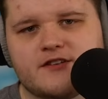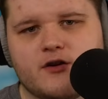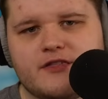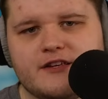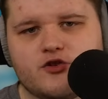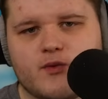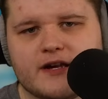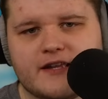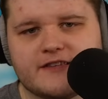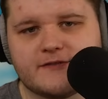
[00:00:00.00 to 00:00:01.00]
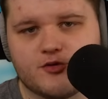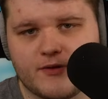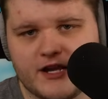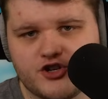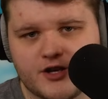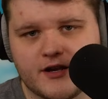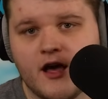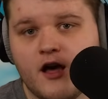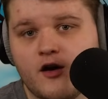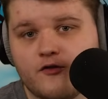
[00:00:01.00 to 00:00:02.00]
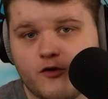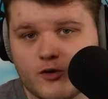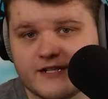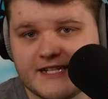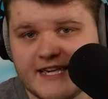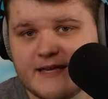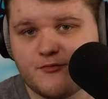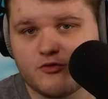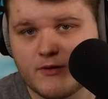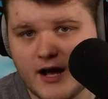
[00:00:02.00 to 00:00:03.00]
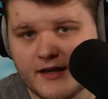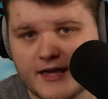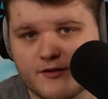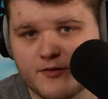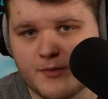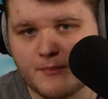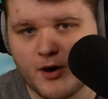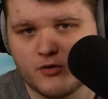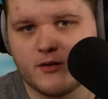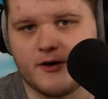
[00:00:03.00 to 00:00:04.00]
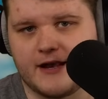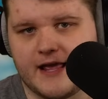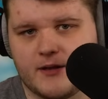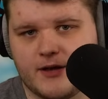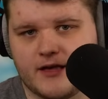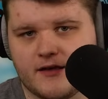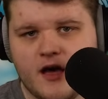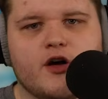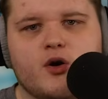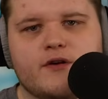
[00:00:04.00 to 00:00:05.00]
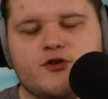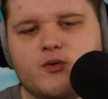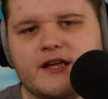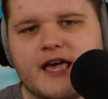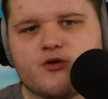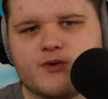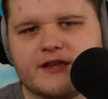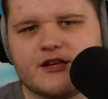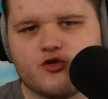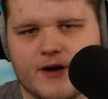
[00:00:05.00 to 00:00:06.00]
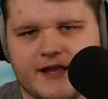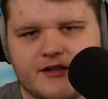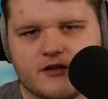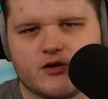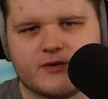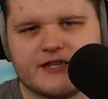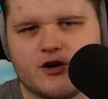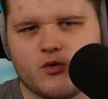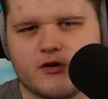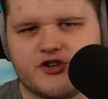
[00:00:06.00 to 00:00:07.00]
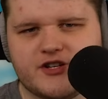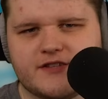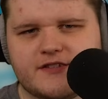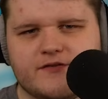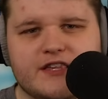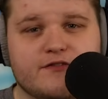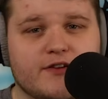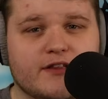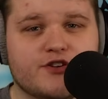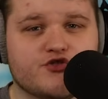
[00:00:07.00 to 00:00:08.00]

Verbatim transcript: are the direct inspiration for Team Rocket from the Pokemon anime. Though, if you want to get really granular with the origins of the villain